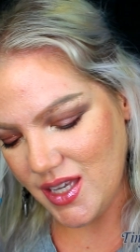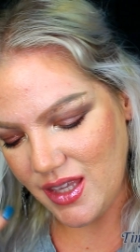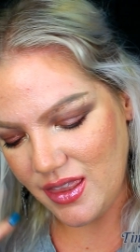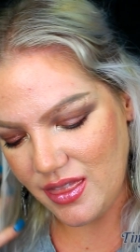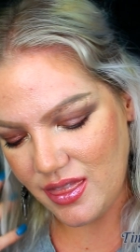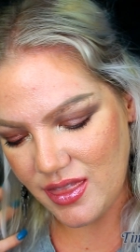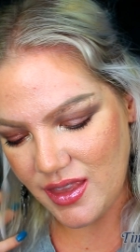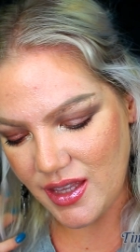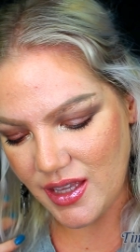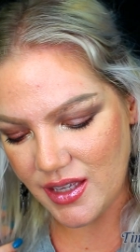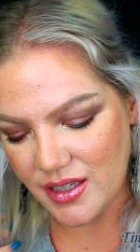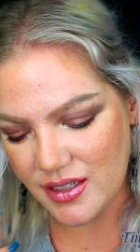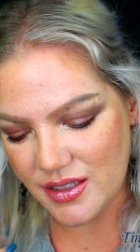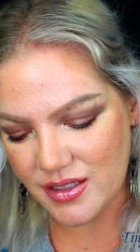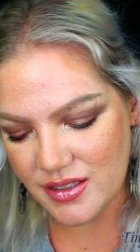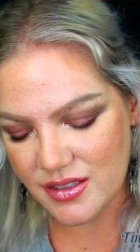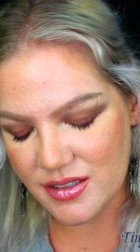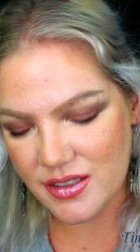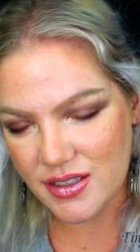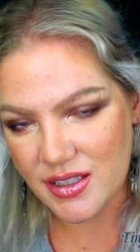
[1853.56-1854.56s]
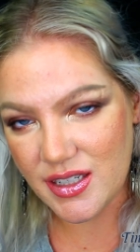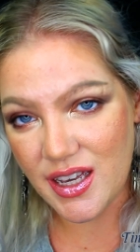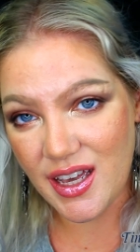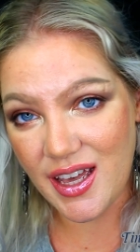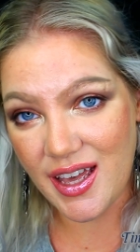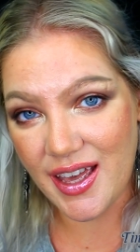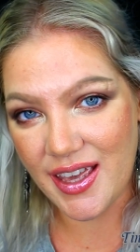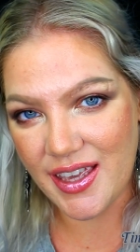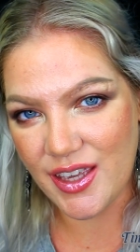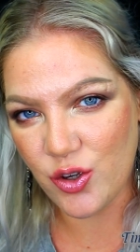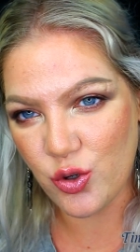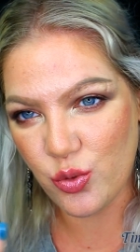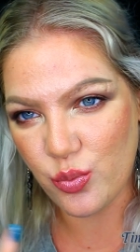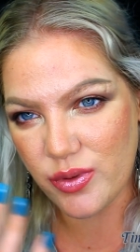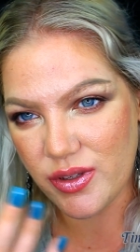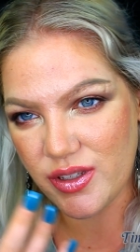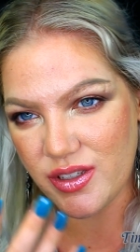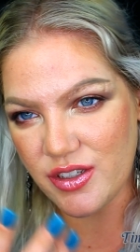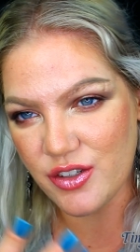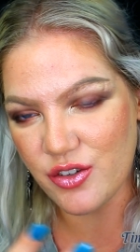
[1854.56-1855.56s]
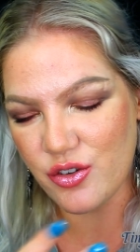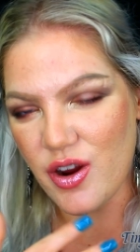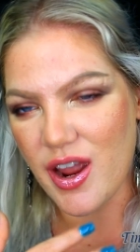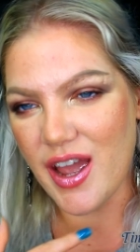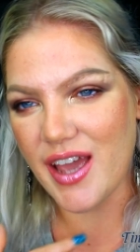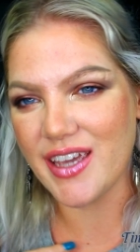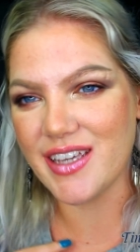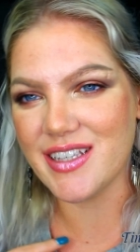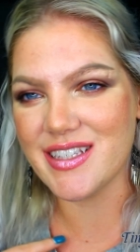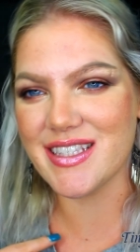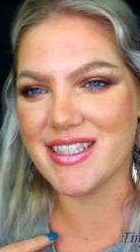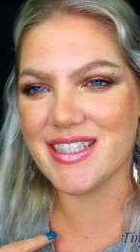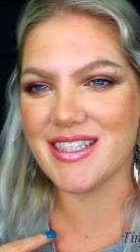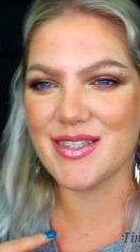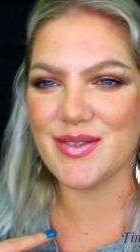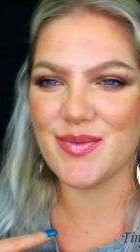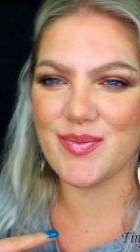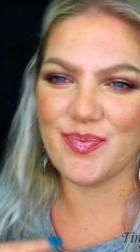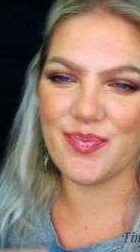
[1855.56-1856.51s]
in that I opened your eyes,